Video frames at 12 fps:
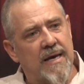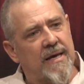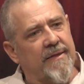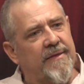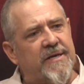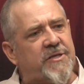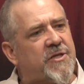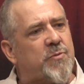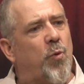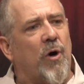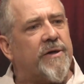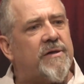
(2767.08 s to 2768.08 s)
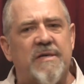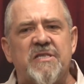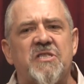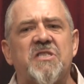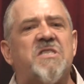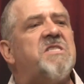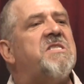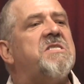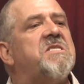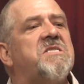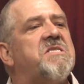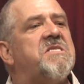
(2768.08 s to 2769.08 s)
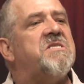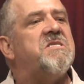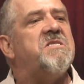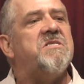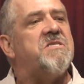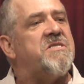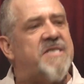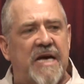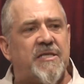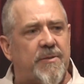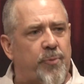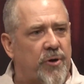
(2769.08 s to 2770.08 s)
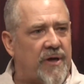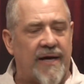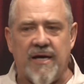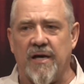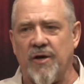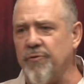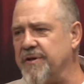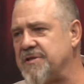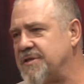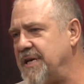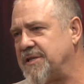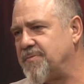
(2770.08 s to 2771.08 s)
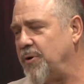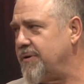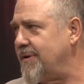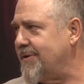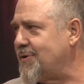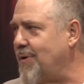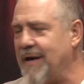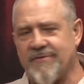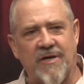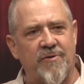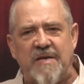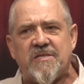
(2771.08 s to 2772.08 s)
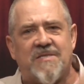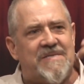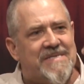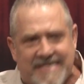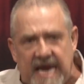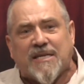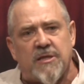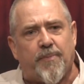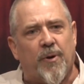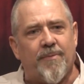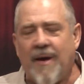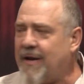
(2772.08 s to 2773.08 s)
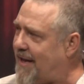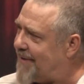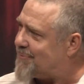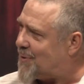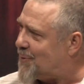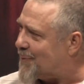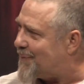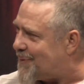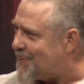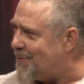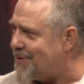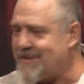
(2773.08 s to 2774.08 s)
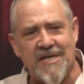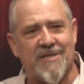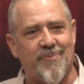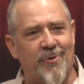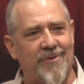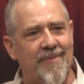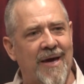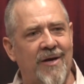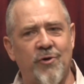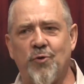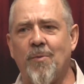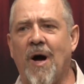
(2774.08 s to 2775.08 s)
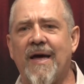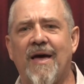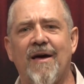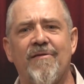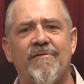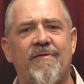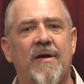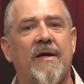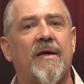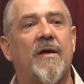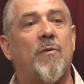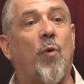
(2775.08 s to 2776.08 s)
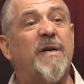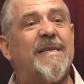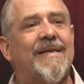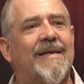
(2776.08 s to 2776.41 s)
This what? This desperate. I can't go this desperate, so I have to go this desperate man. I have to look for the word. Desperate man whom I have what?